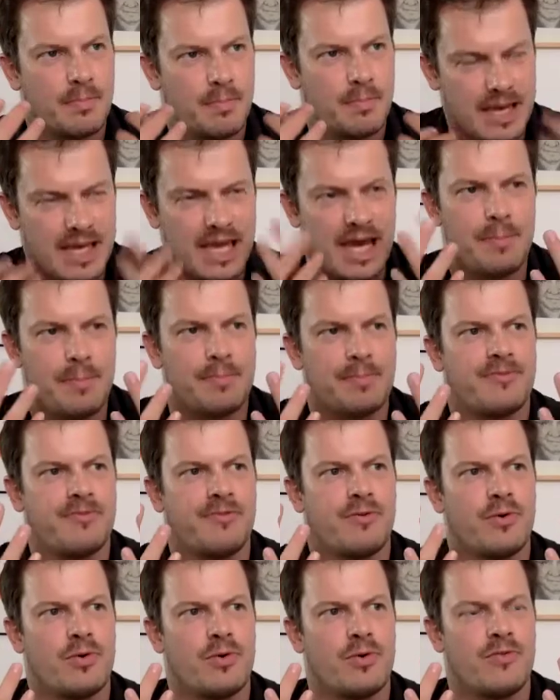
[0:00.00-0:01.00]
pick up
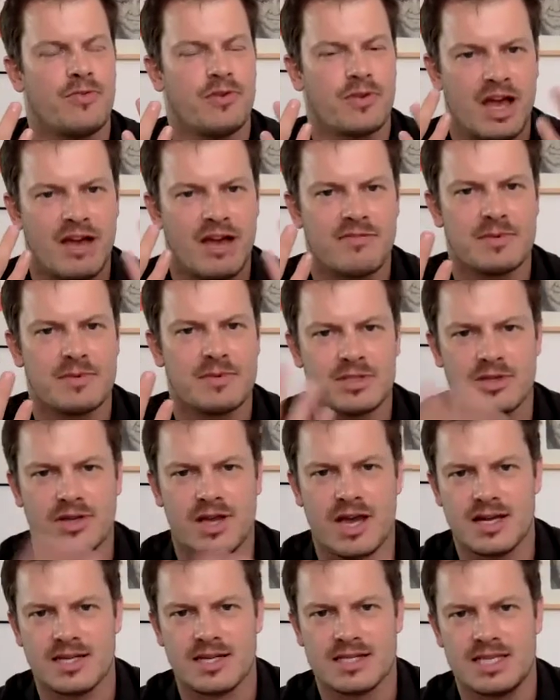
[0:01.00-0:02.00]
for government to
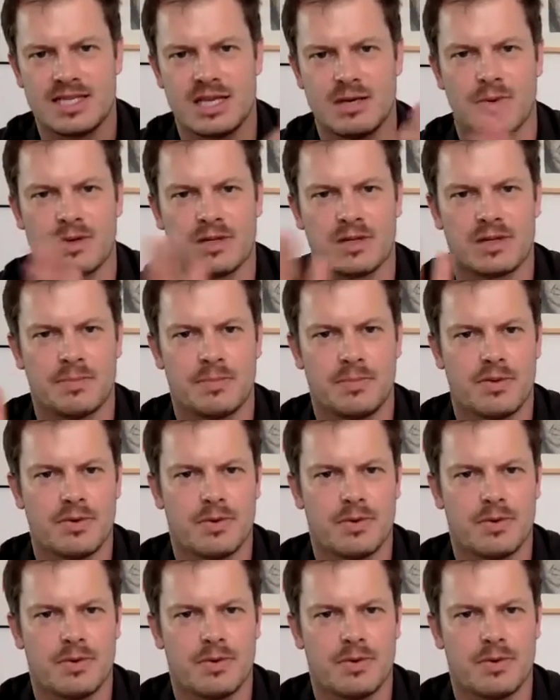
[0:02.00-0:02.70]
kind of see what